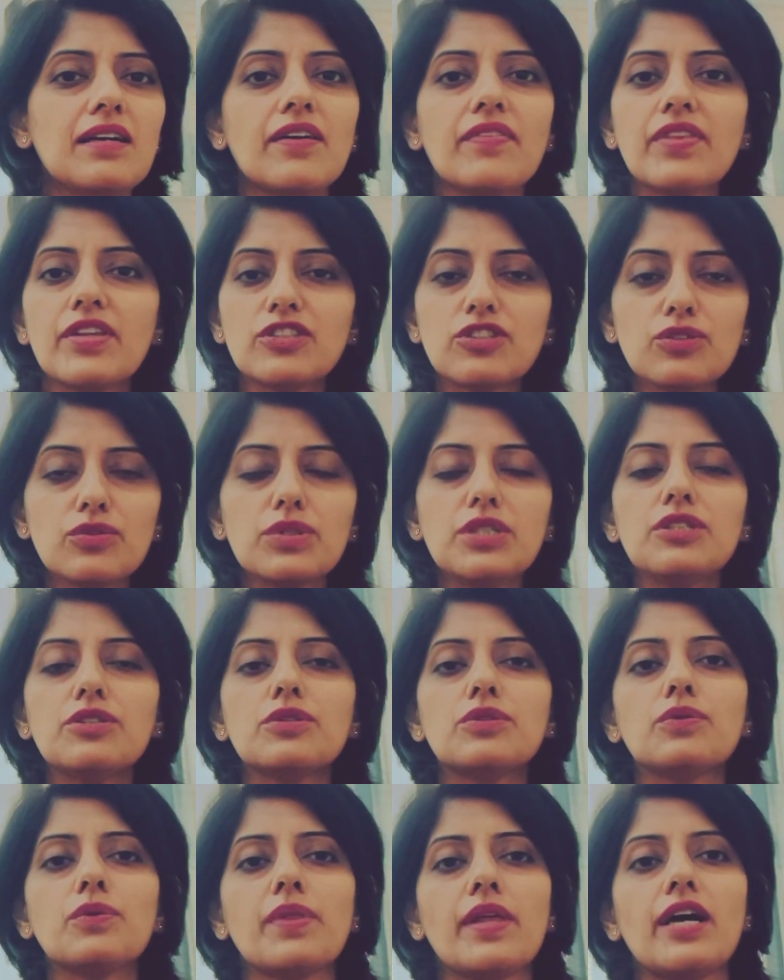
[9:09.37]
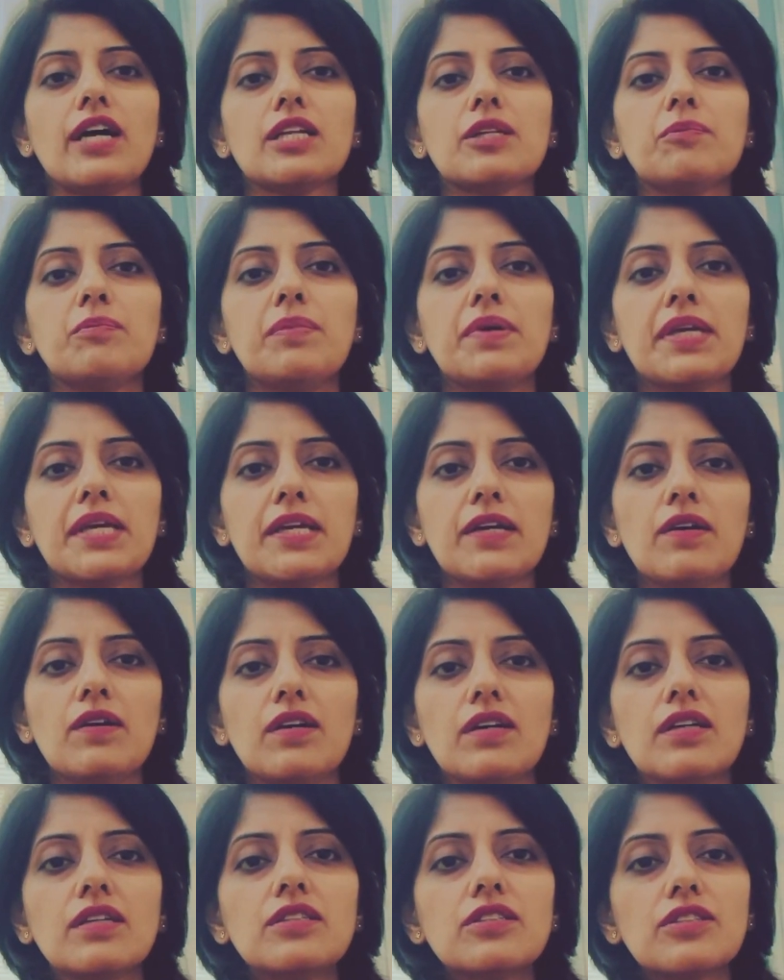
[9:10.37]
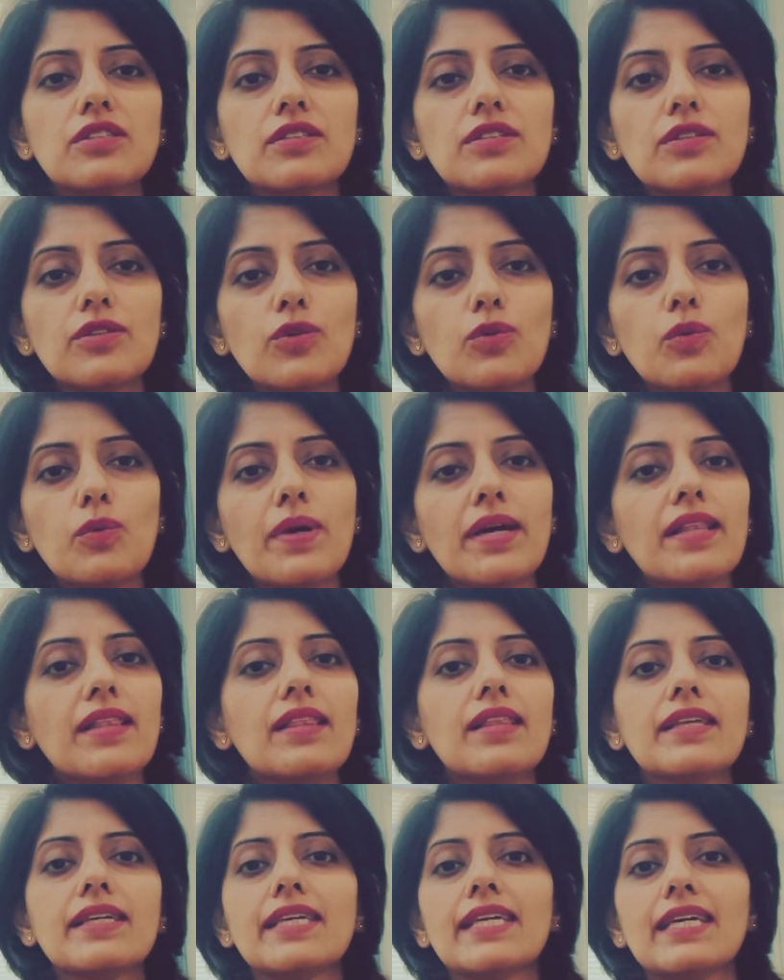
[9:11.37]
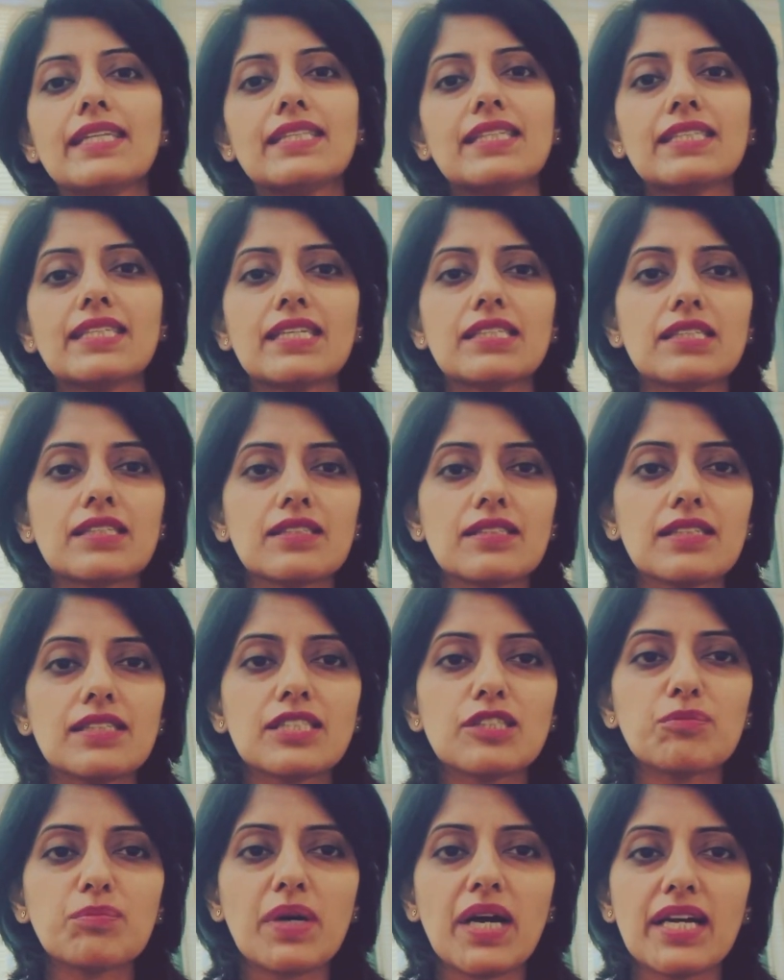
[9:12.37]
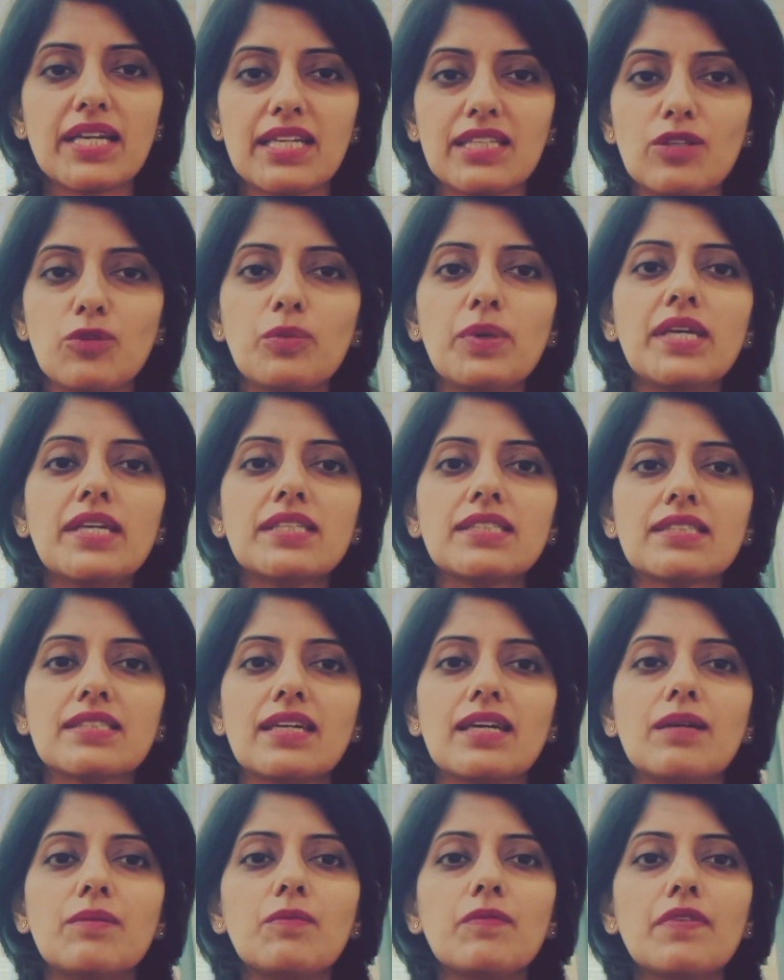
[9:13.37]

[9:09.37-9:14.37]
There's no need to do that because you will get the test results back in a week's time,